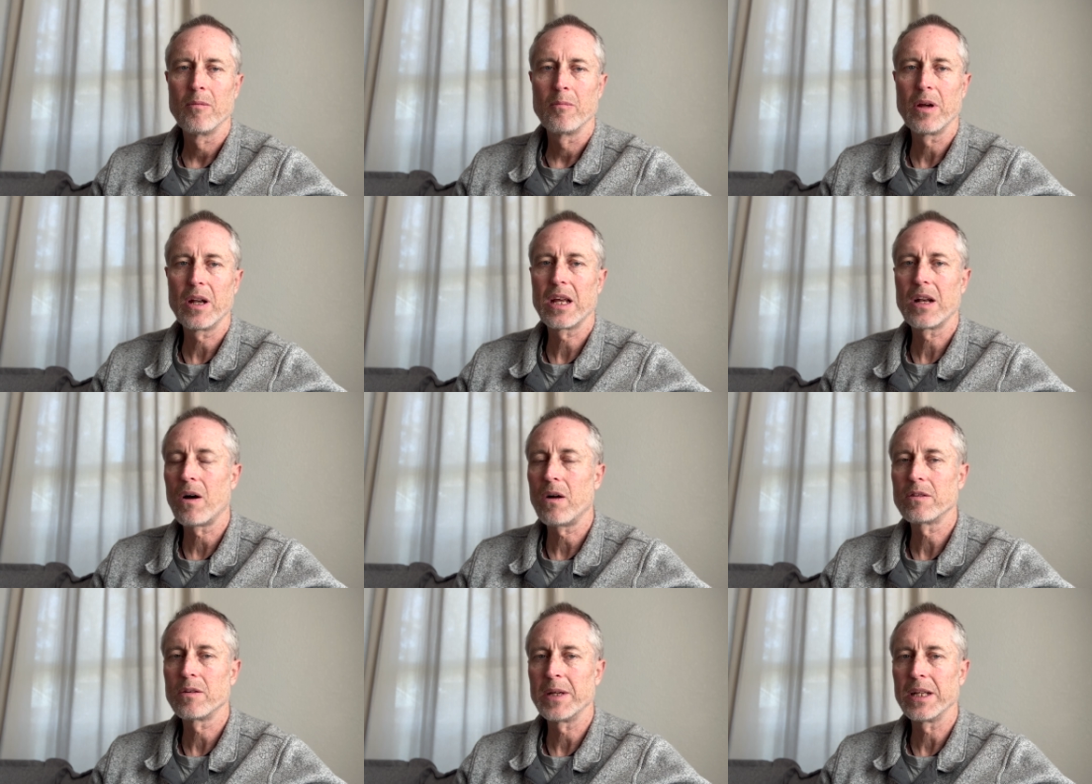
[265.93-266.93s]
but it
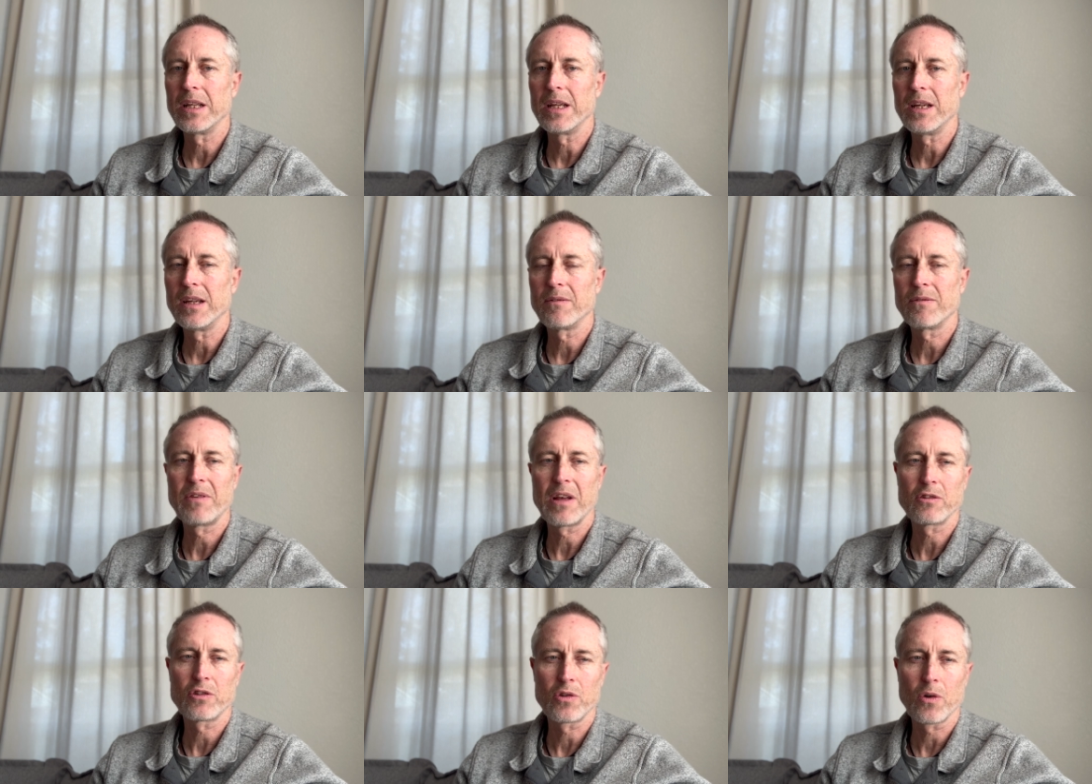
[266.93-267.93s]
ultimately fell
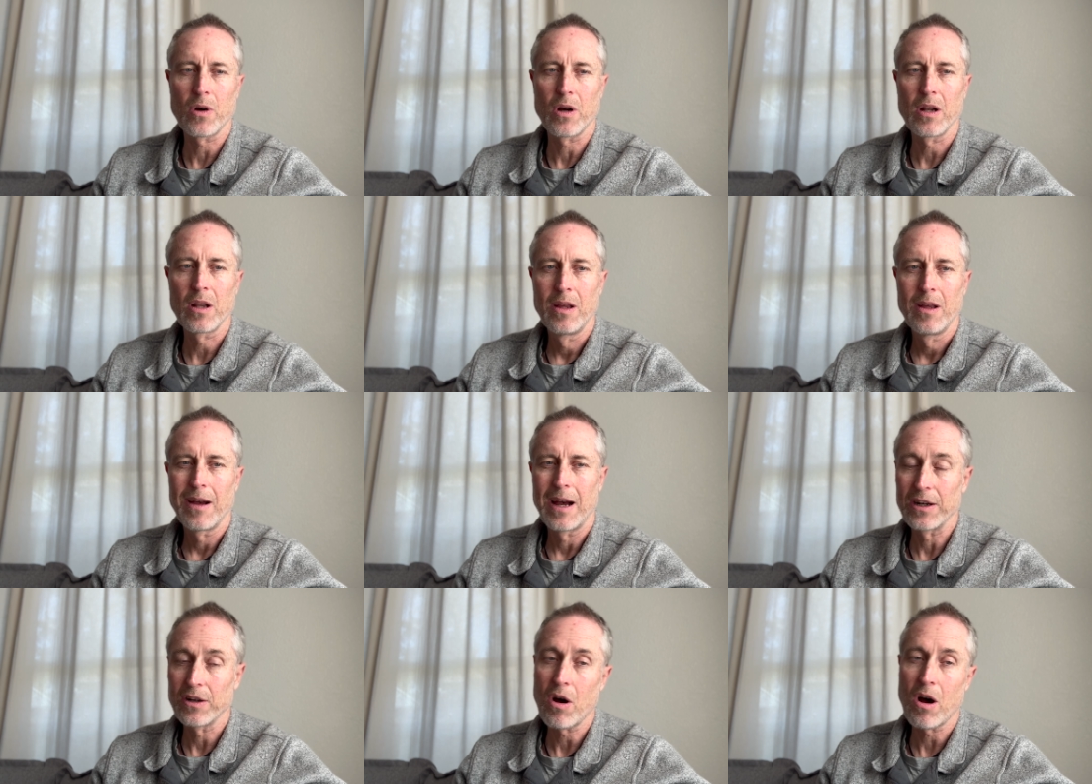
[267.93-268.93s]
short
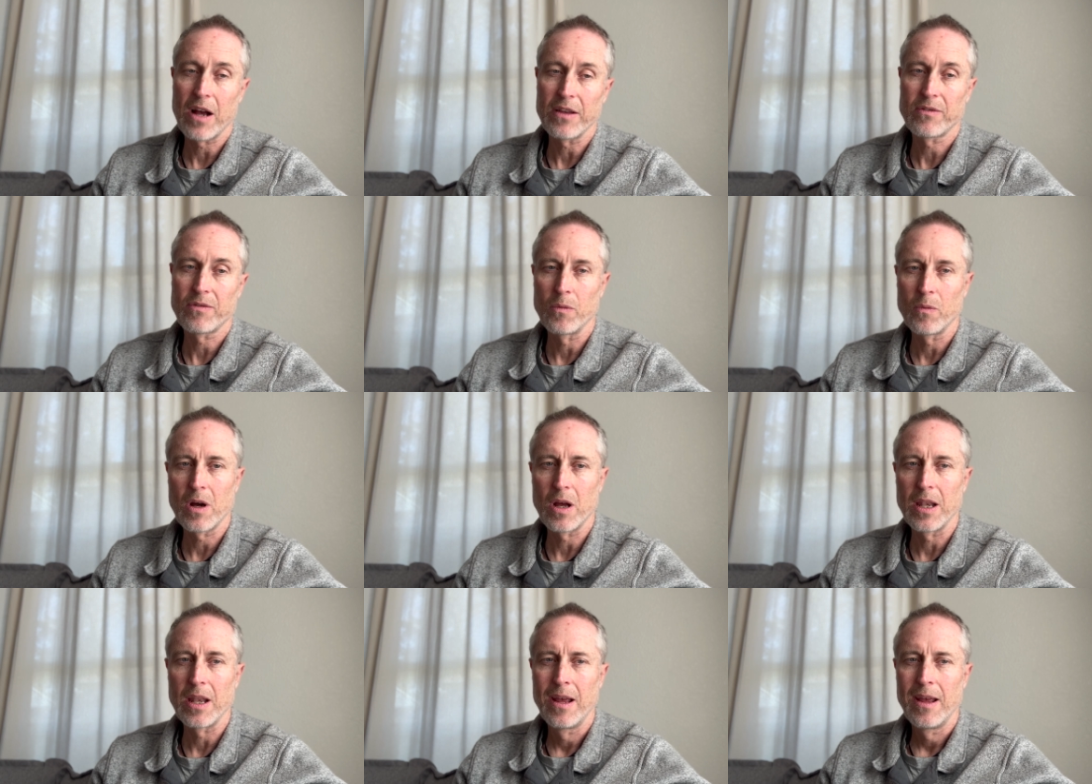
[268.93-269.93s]
on cost for
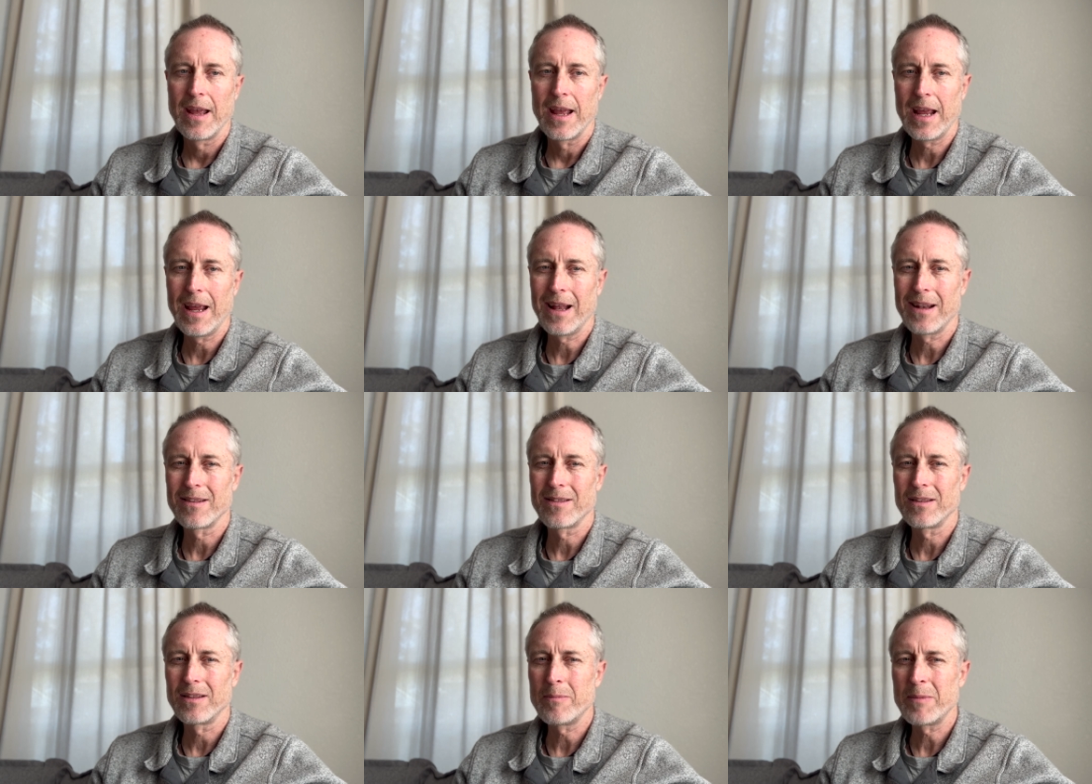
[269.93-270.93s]
one, and the
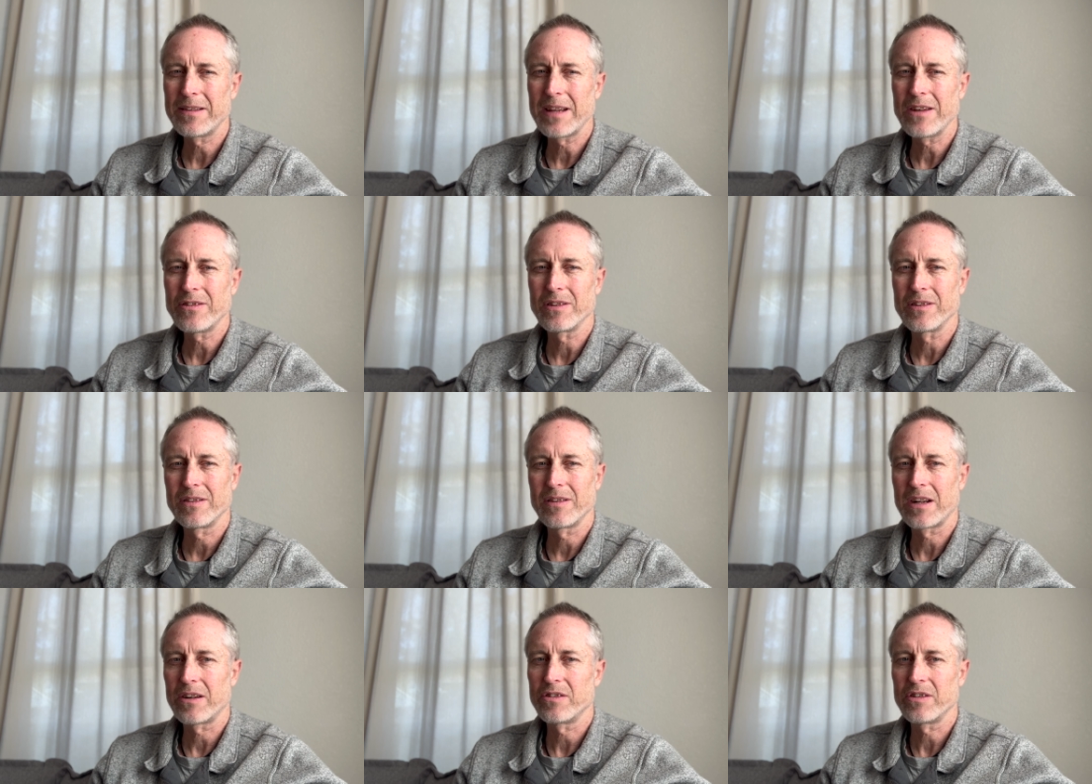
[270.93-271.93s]
limitations that
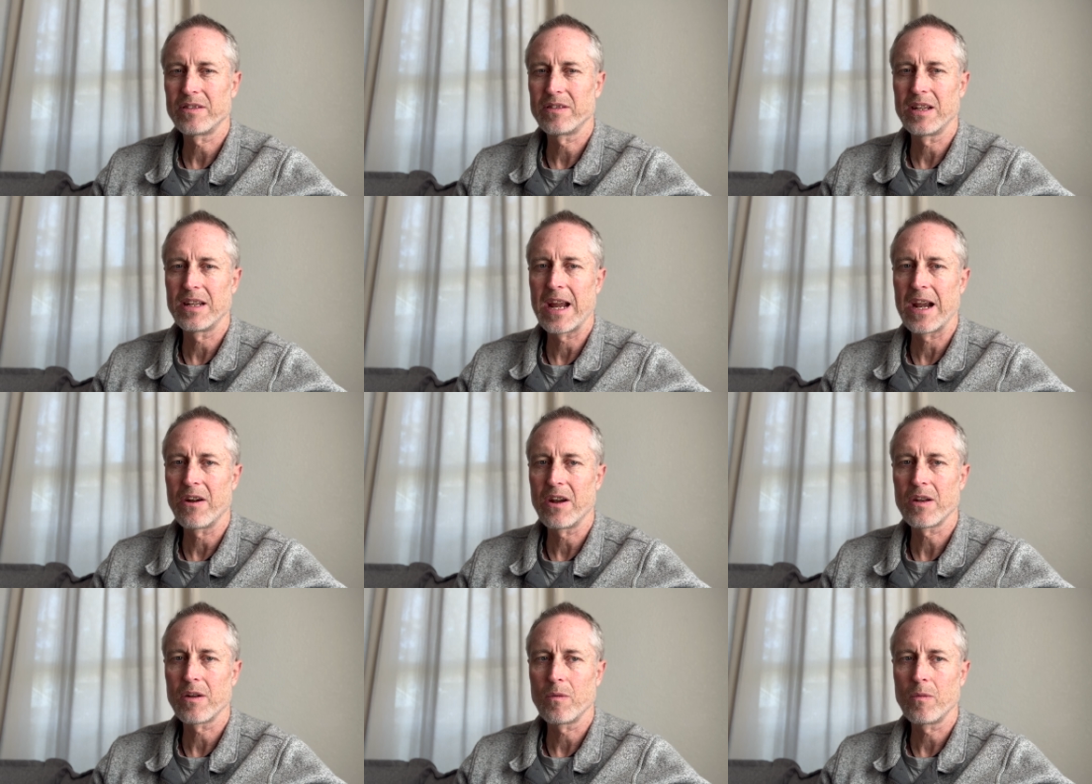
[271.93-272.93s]
are just inherent
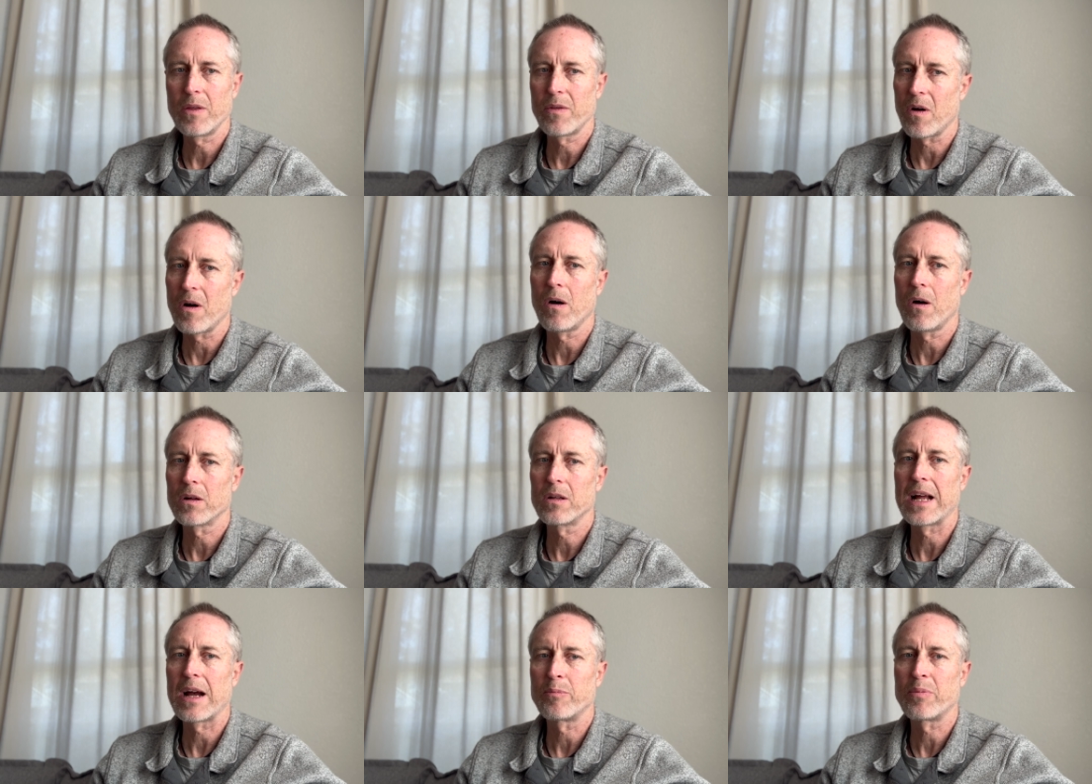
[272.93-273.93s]
with all
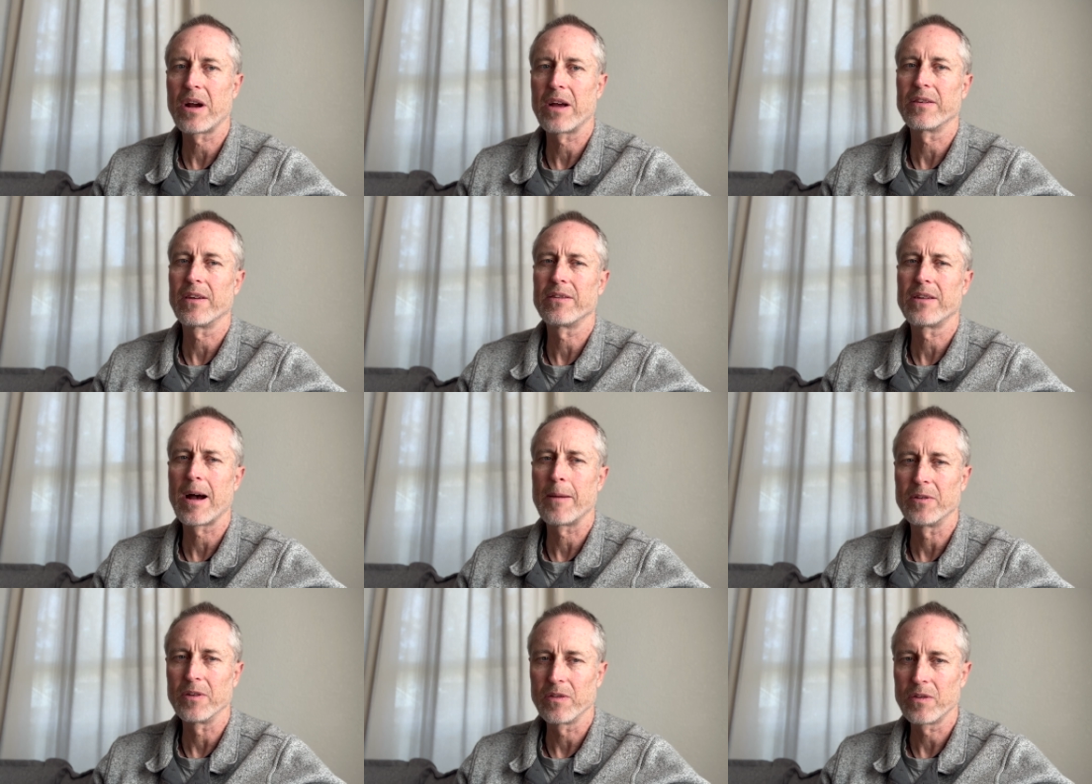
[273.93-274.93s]
cloud processed
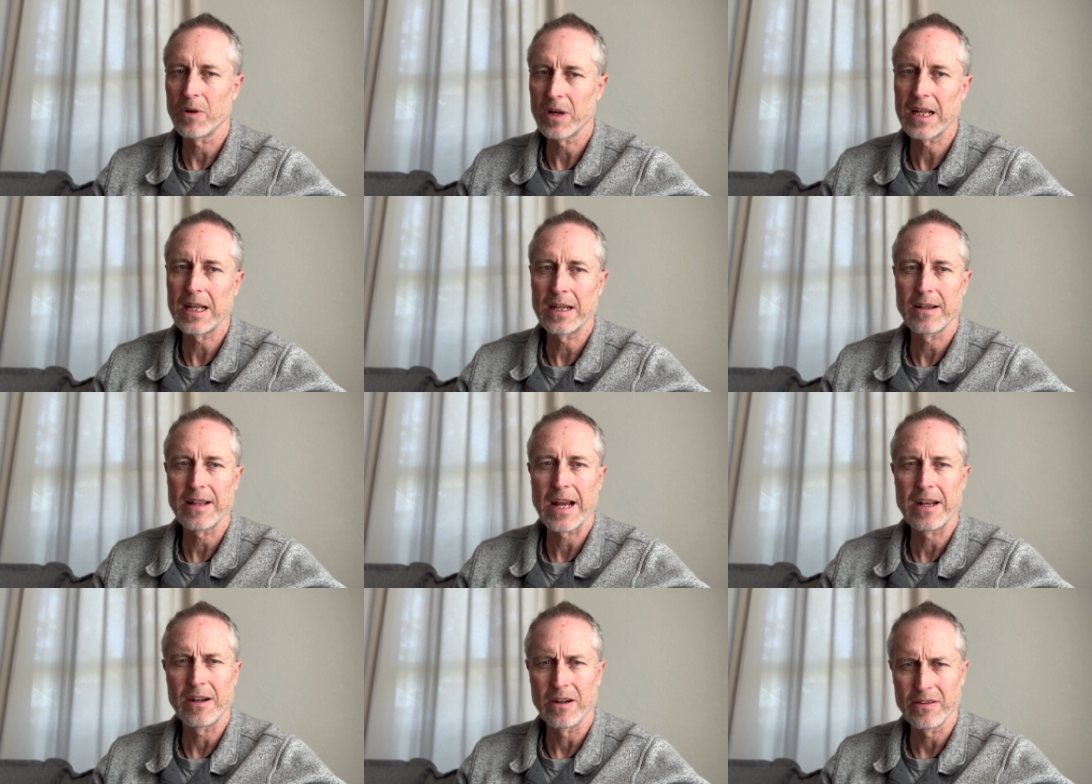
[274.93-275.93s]
options. So we're going to get into that
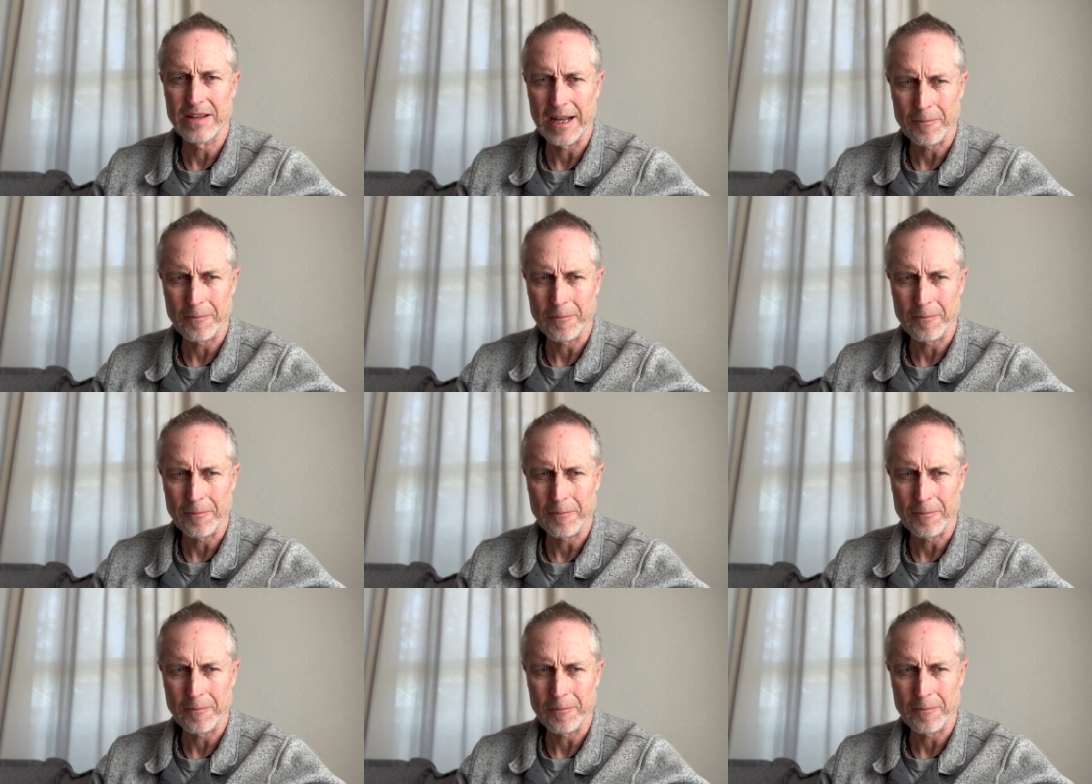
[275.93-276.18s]
here in a sec.